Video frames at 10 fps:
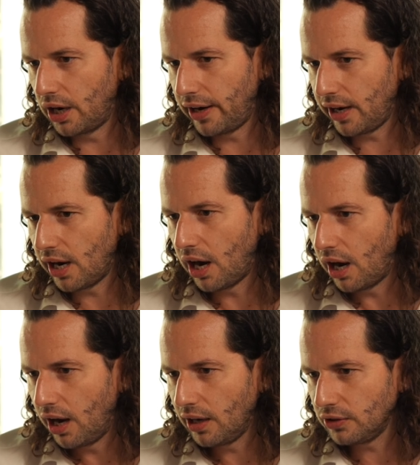
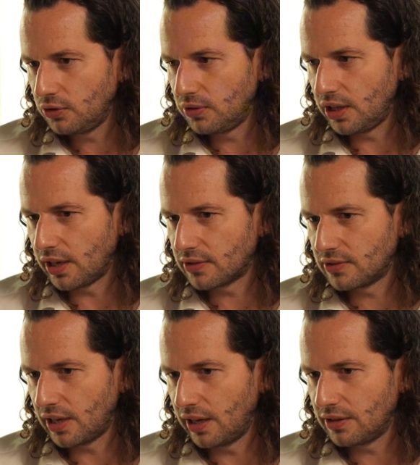ARR to the
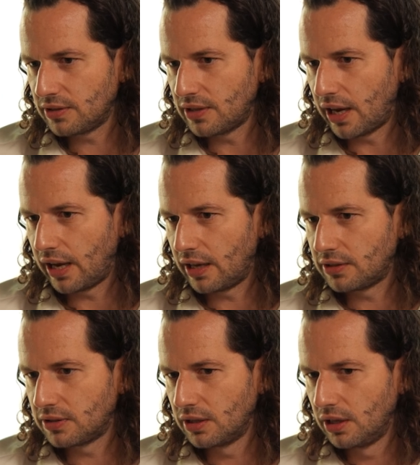extent
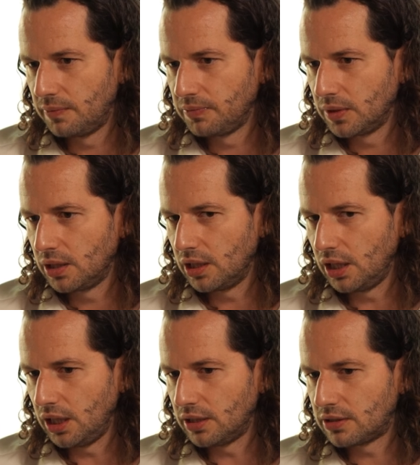that
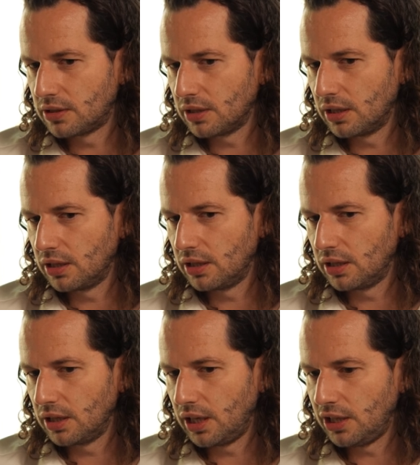it
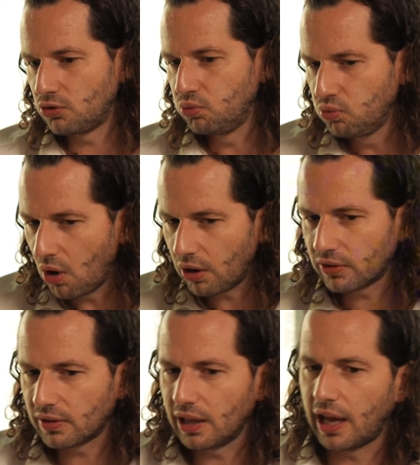
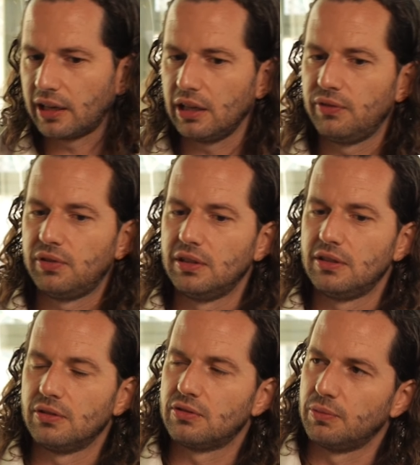works like if it
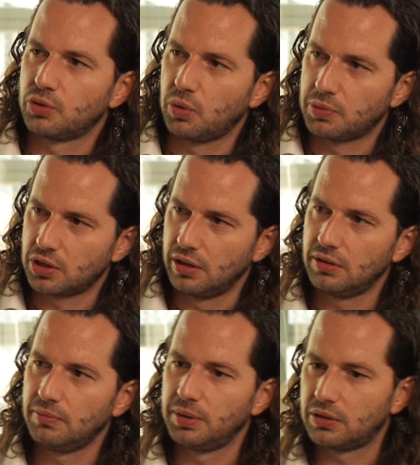is a
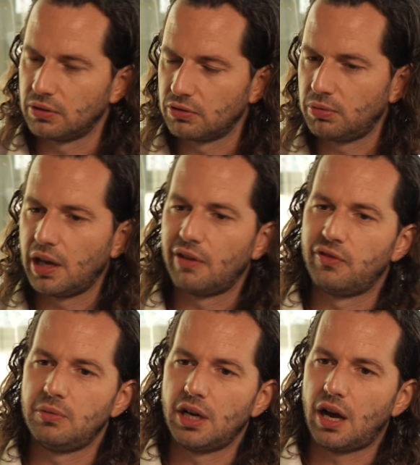subscription because we have
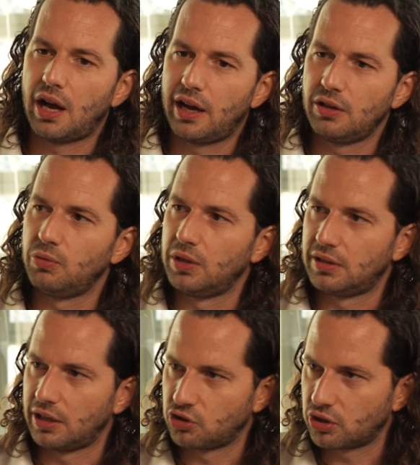very high
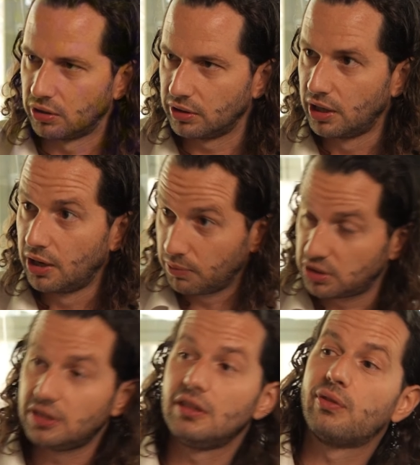retention,
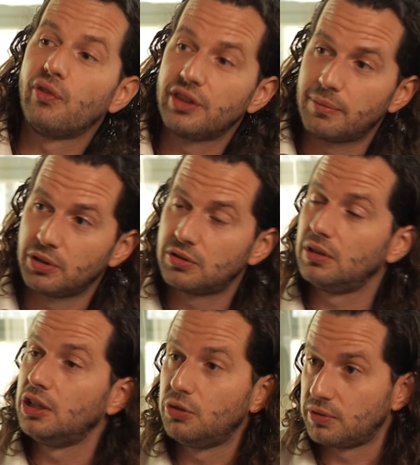but it is
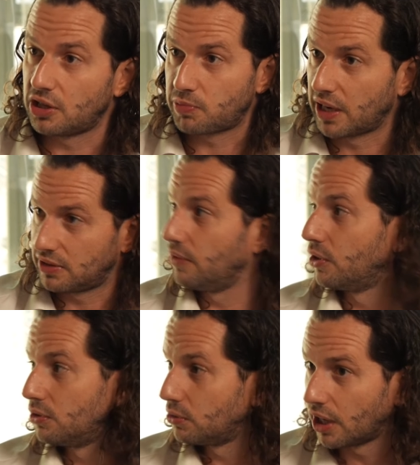fundamentally usage-based.
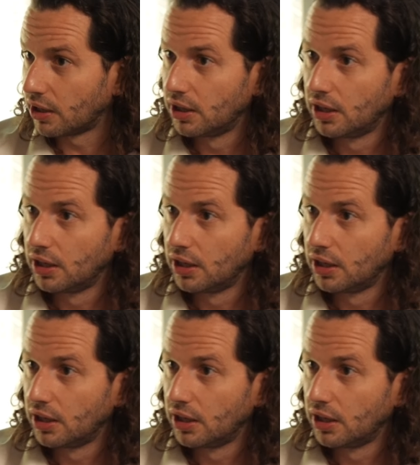Even today,